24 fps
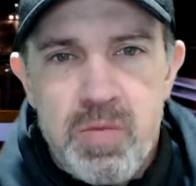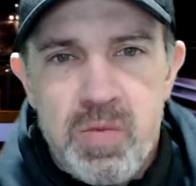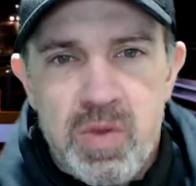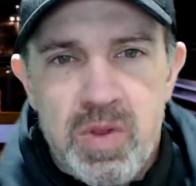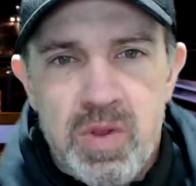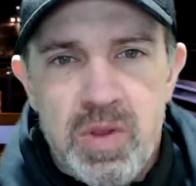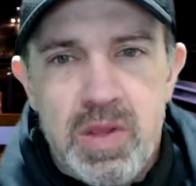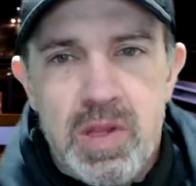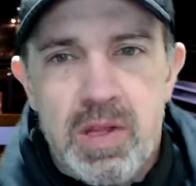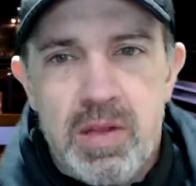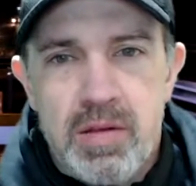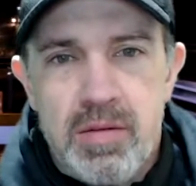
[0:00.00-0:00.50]

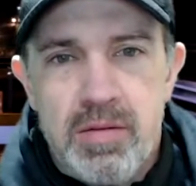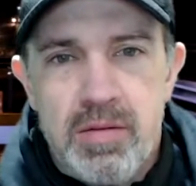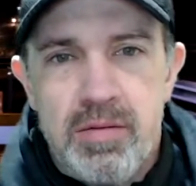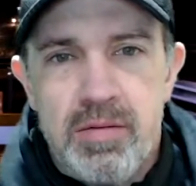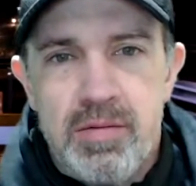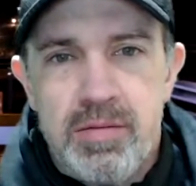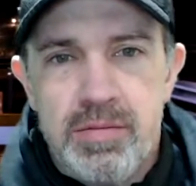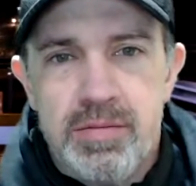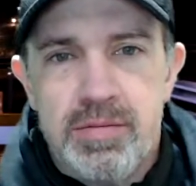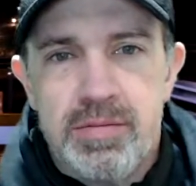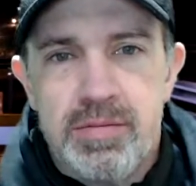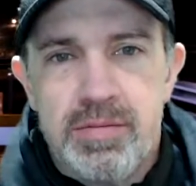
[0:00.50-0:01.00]

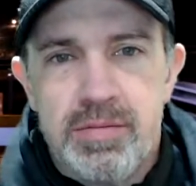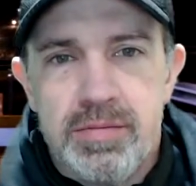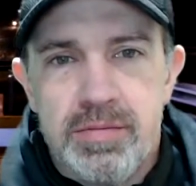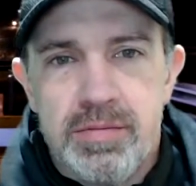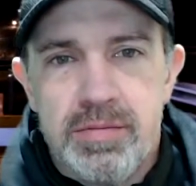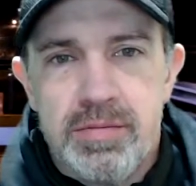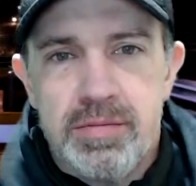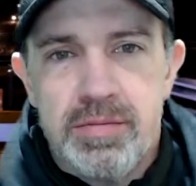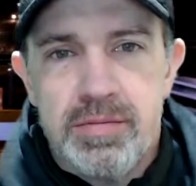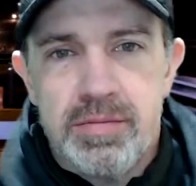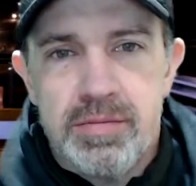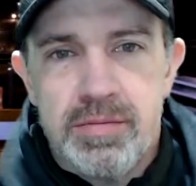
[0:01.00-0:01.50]

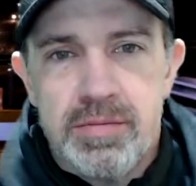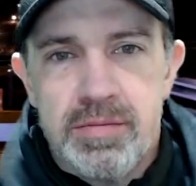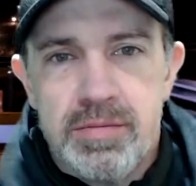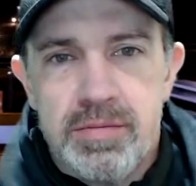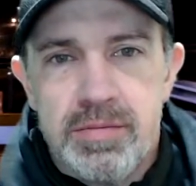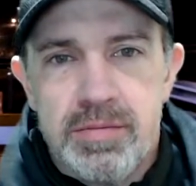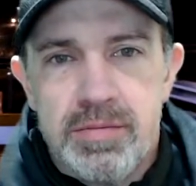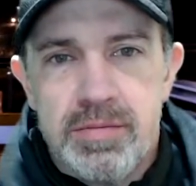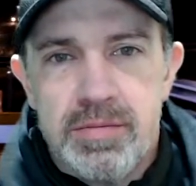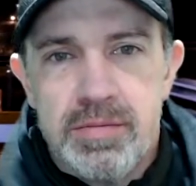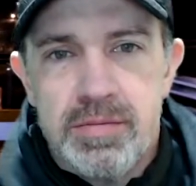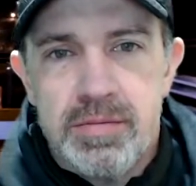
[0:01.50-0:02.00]

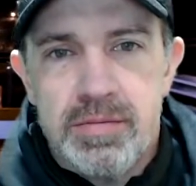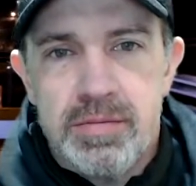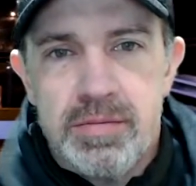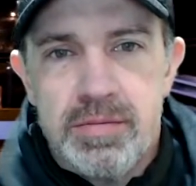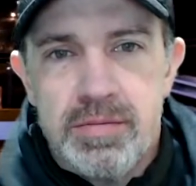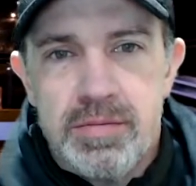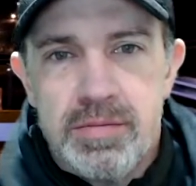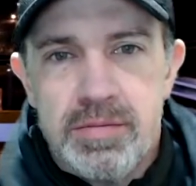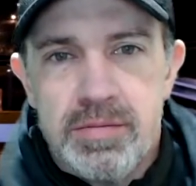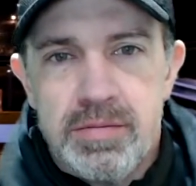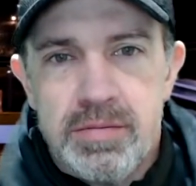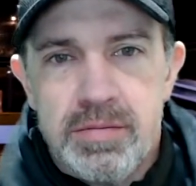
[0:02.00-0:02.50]

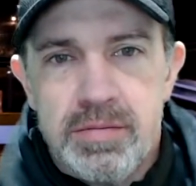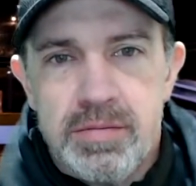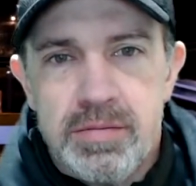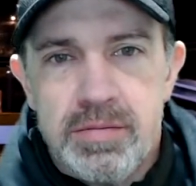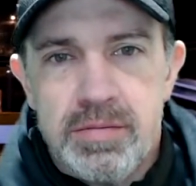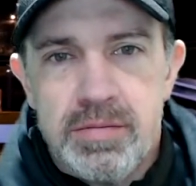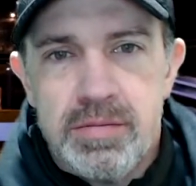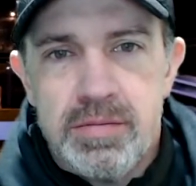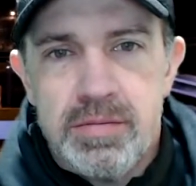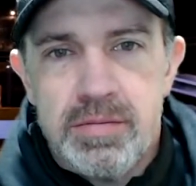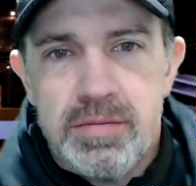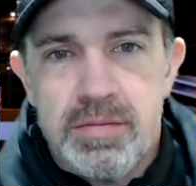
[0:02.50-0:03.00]

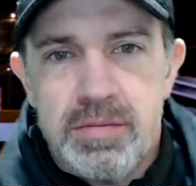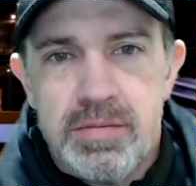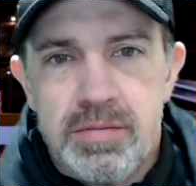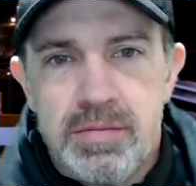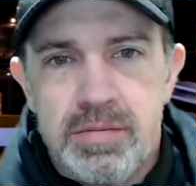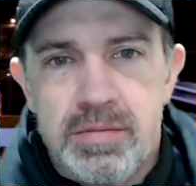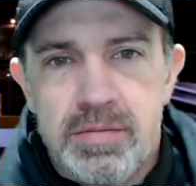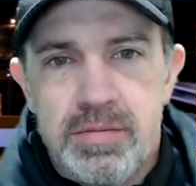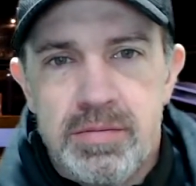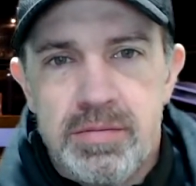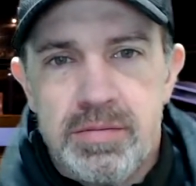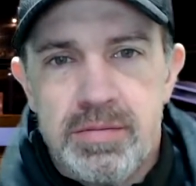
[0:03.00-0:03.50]

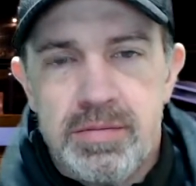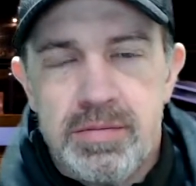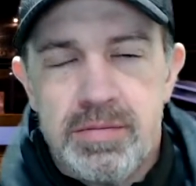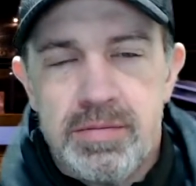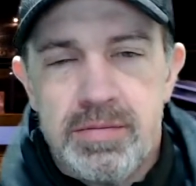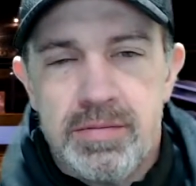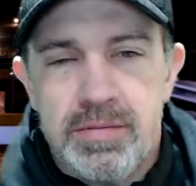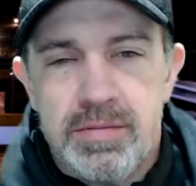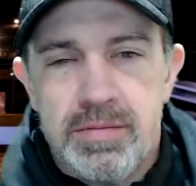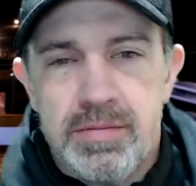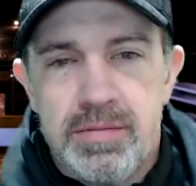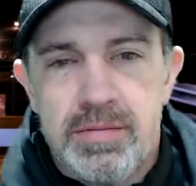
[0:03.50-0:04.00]

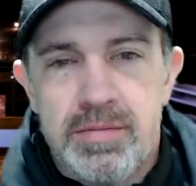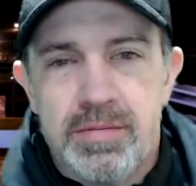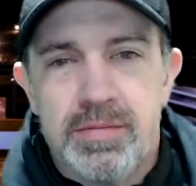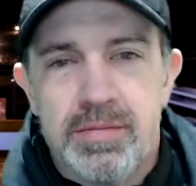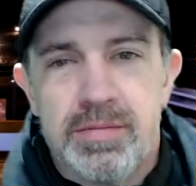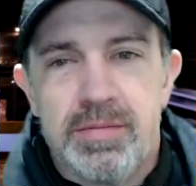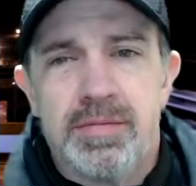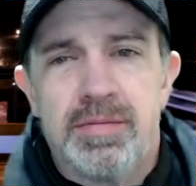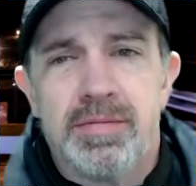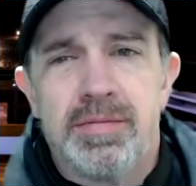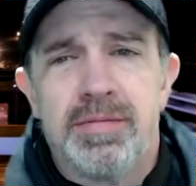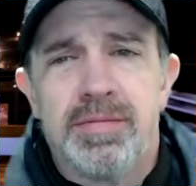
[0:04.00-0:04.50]

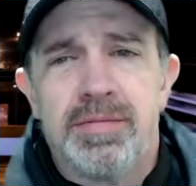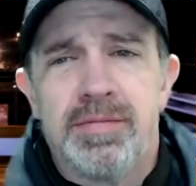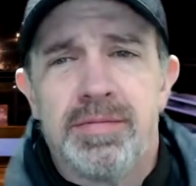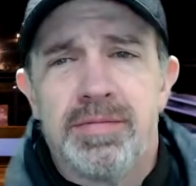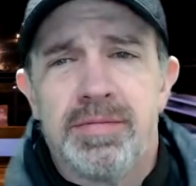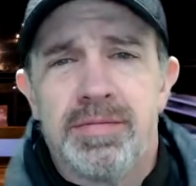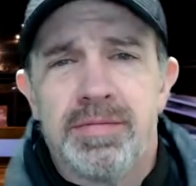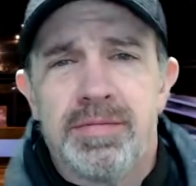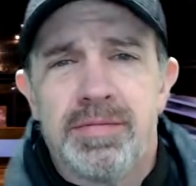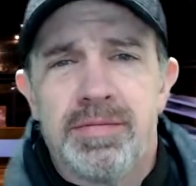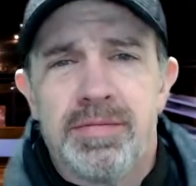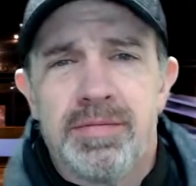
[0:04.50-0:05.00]

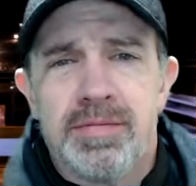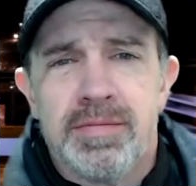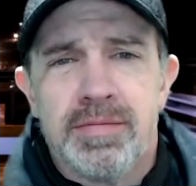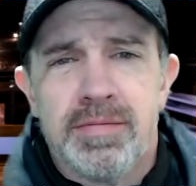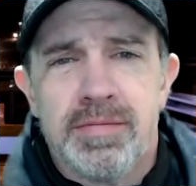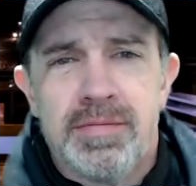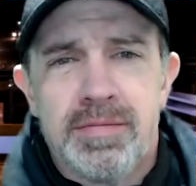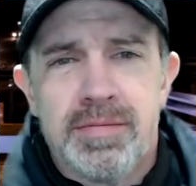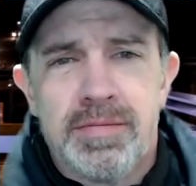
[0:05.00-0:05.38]
(silent)